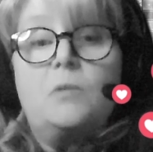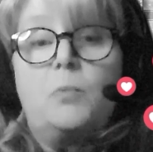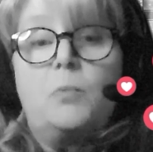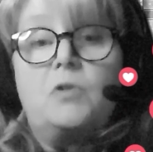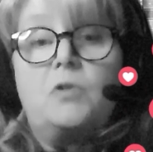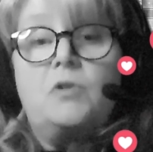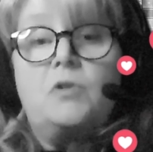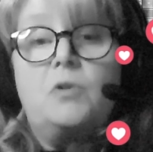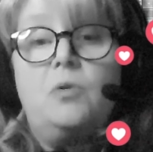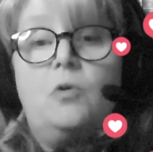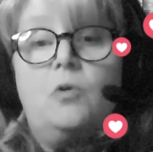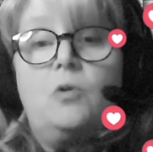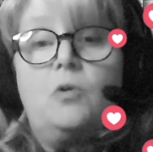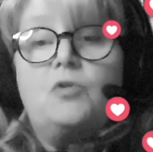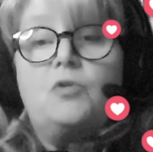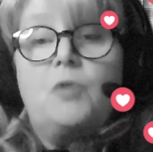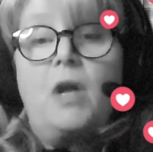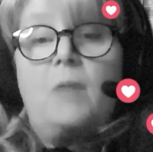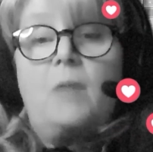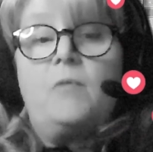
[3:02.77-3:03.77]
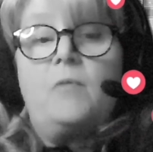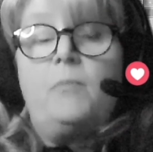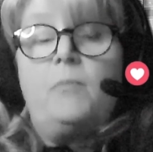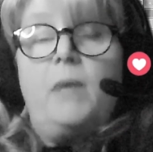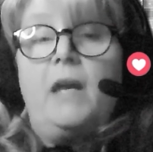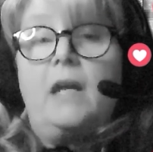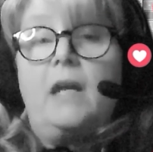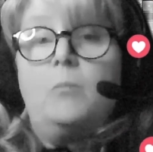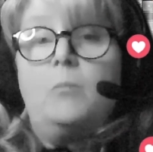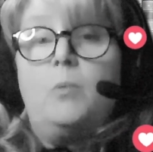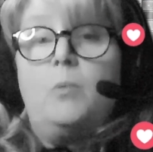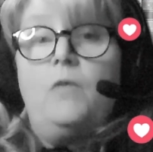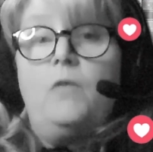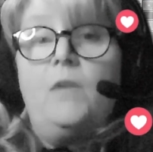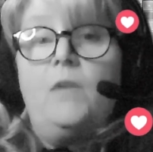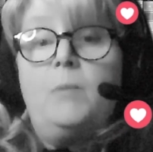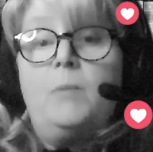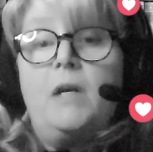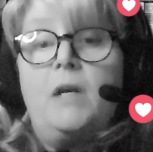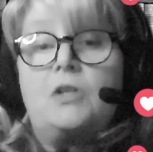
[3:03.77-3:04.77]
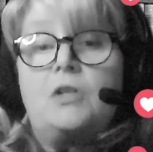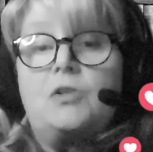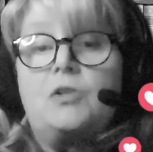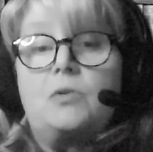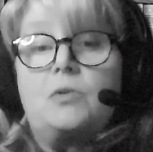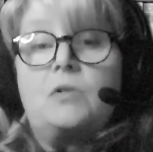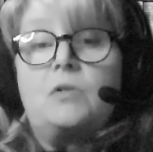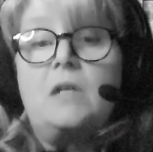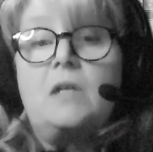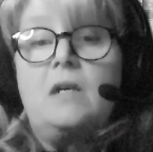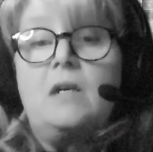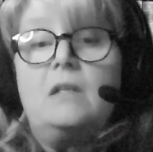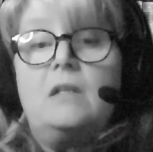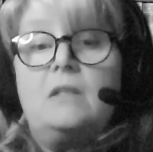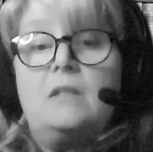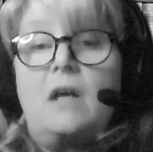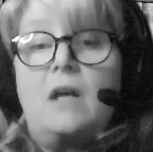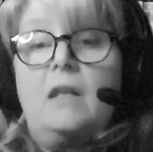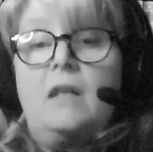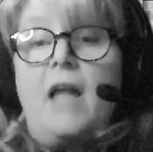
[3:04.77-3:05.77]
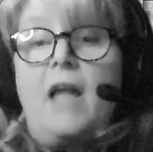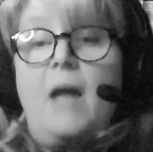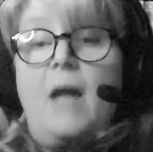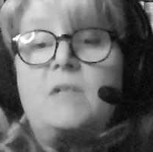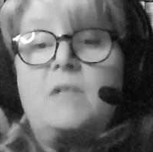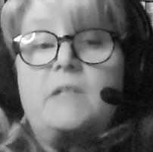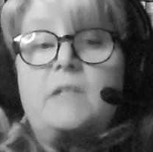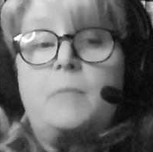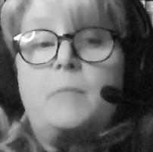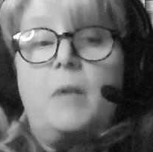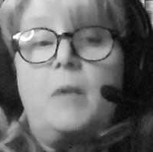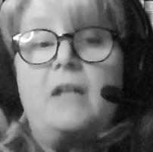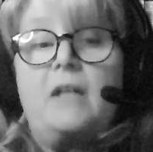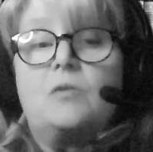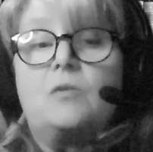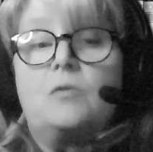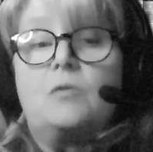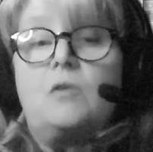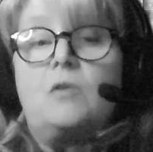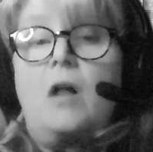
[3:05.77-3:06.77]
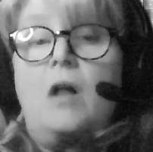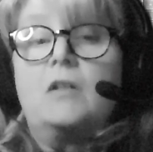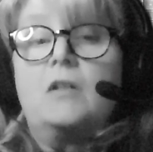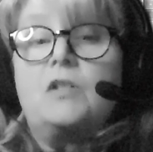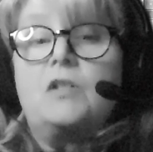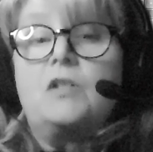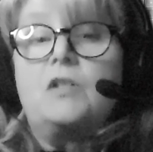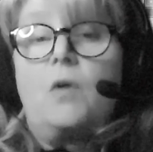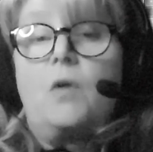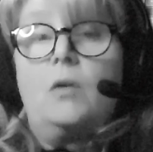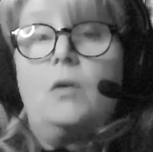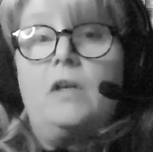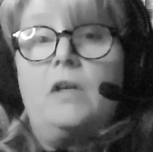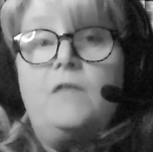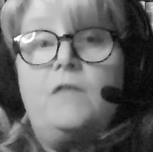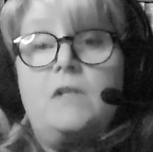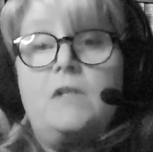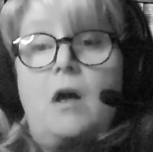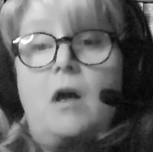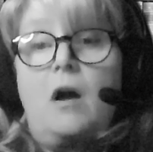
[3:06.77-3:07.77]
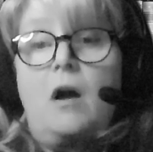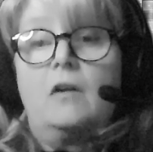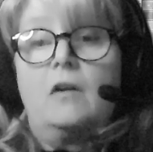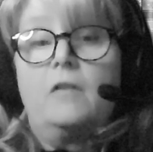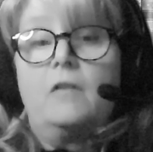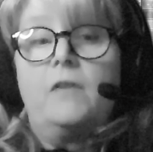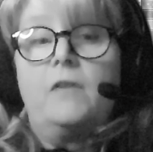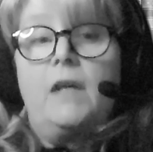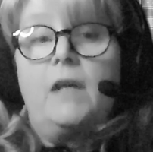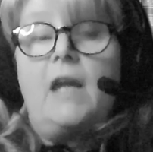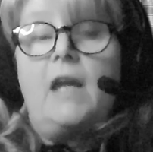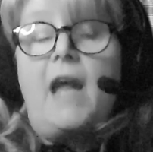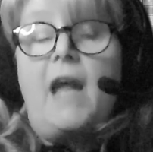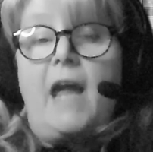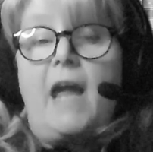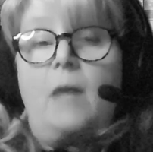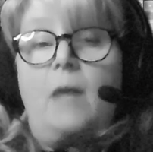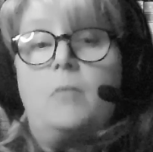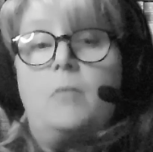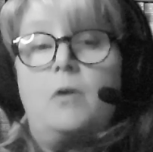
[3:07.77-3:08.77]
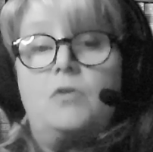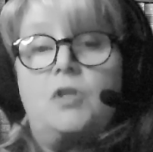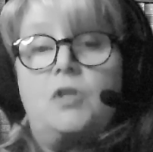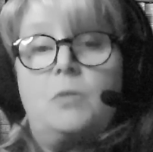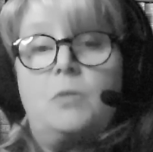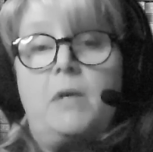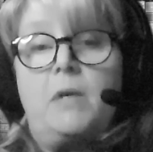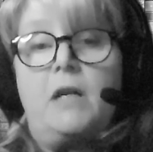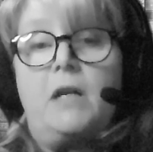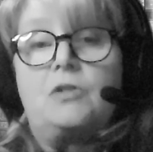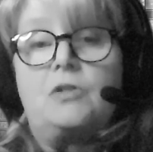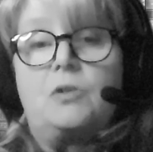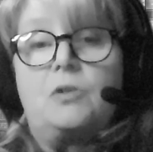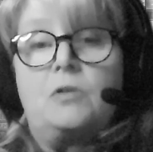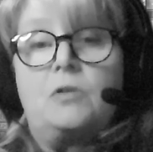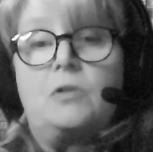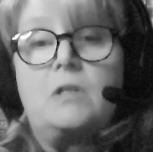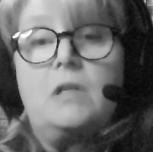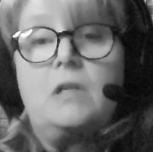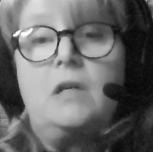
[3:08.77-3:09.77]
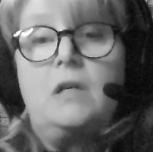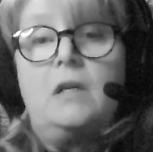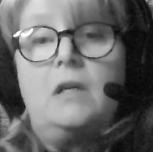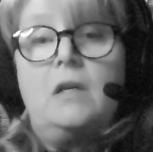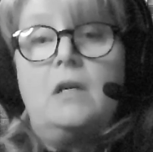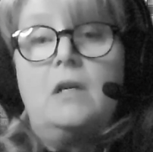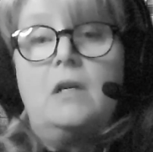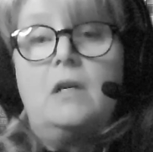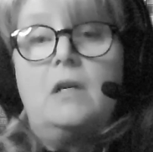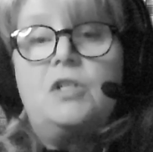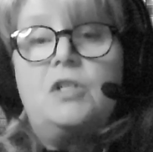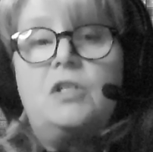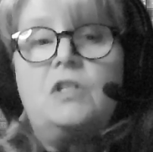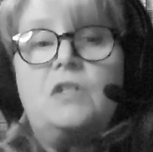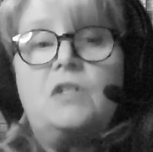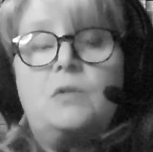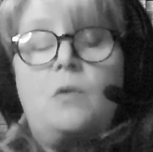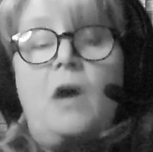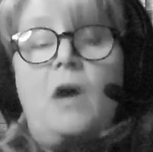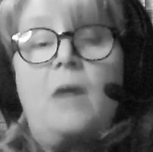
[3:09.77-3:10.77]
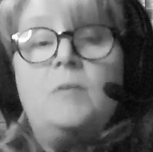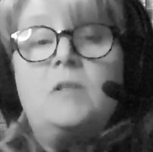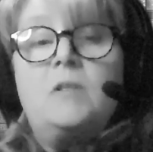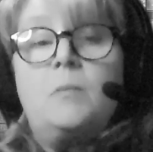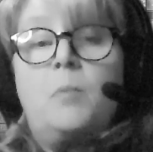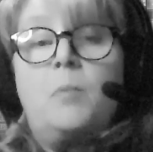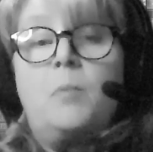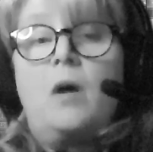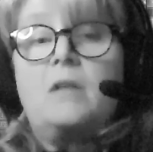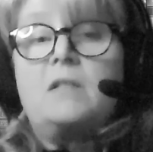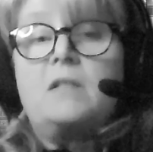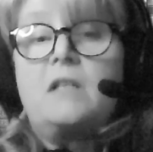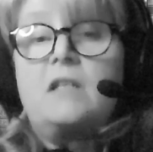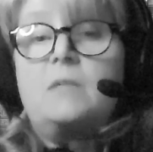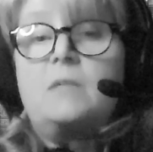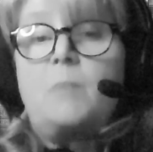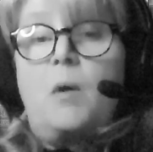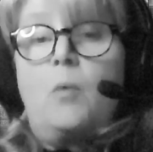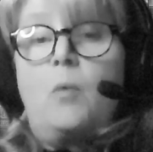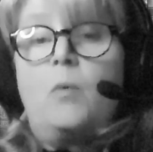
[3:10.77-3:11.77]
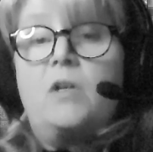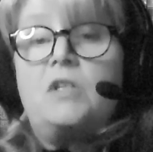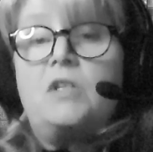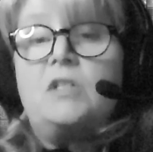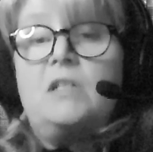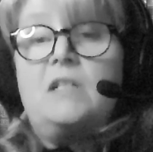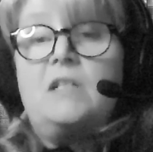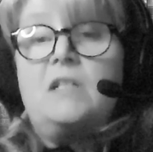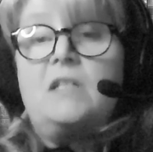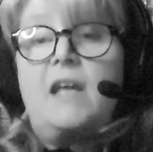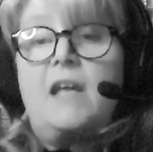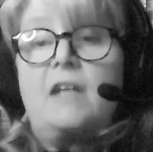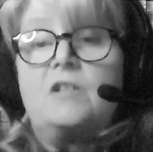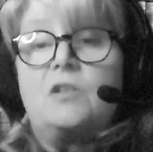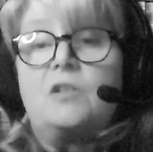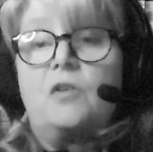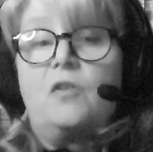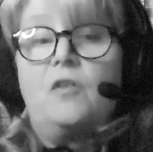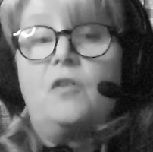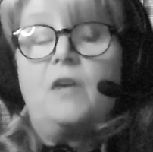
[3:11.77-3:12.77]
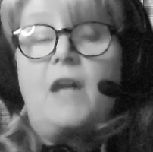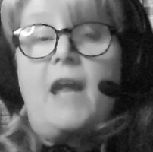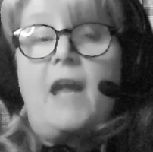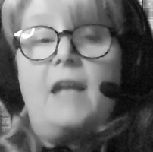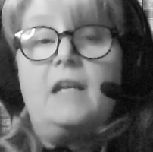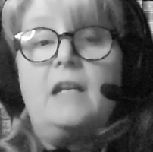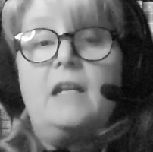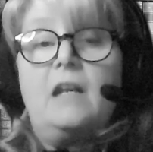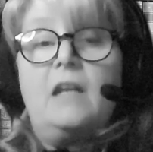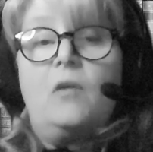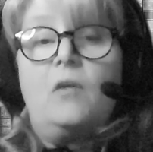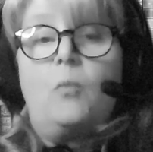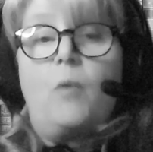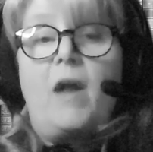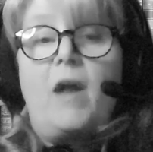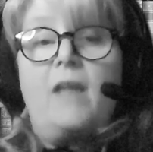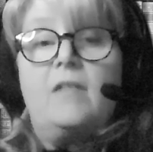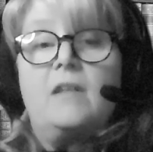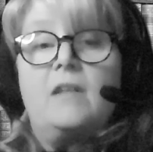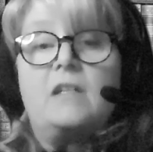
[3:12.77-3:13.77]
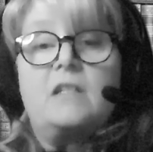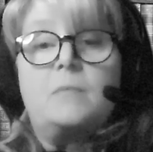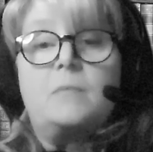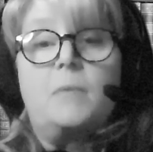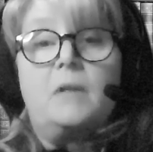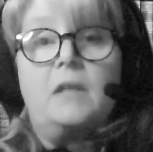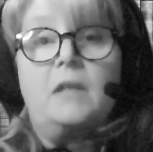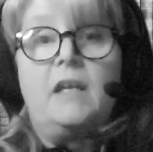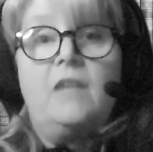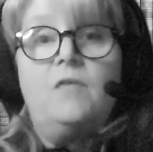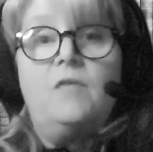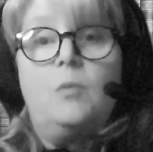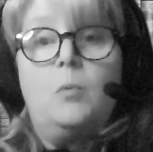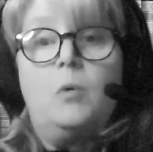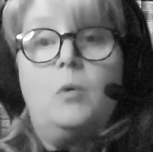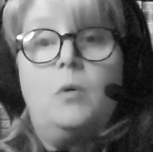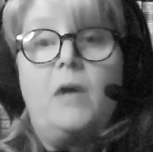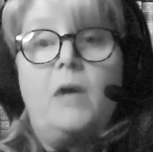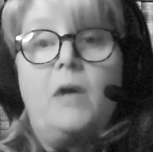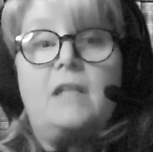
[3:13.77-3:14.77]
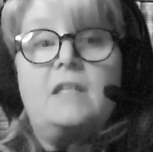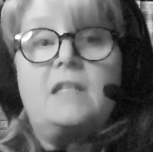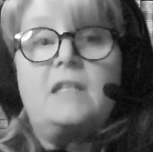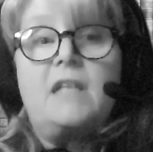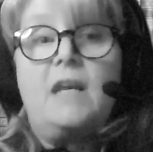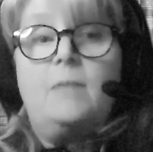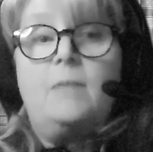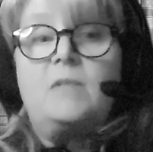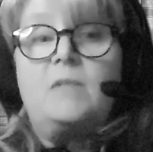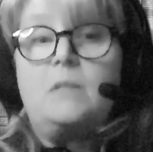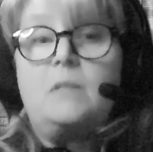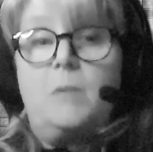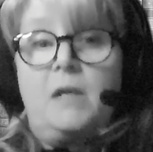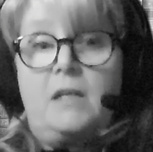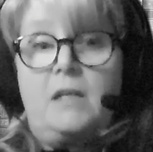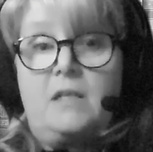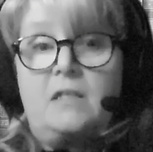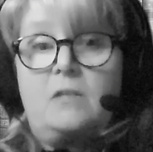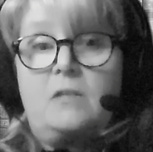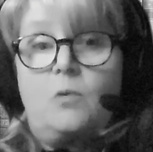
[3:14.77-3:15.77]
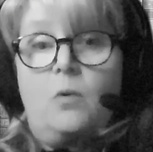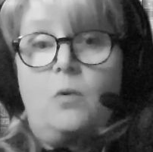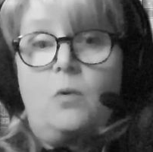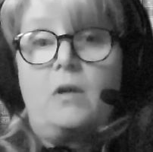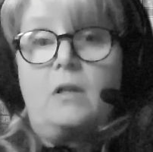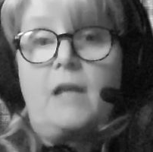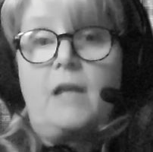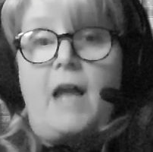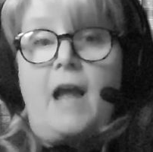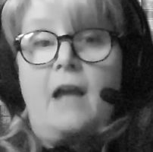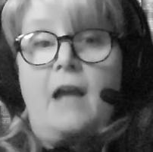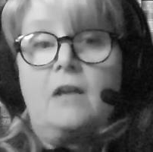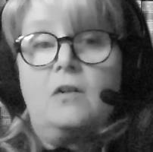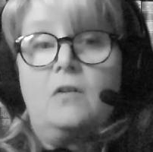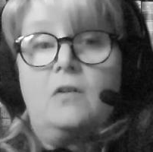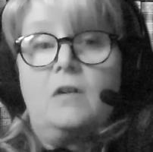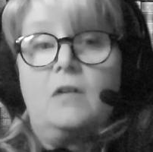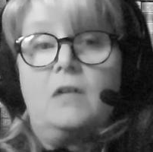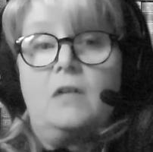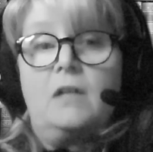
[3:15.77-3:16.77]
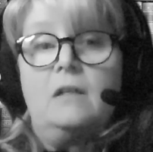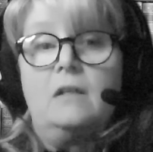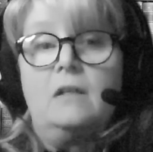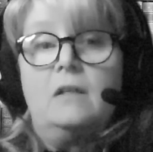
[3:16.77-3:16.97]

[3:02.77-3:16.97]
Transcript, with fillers: to pursue her dream of being in moving pictures, Dunlap displays her knowledge of early photography and motion pictures. She describes the process by which these things are created in a way that is believable and seems to be historically accurate.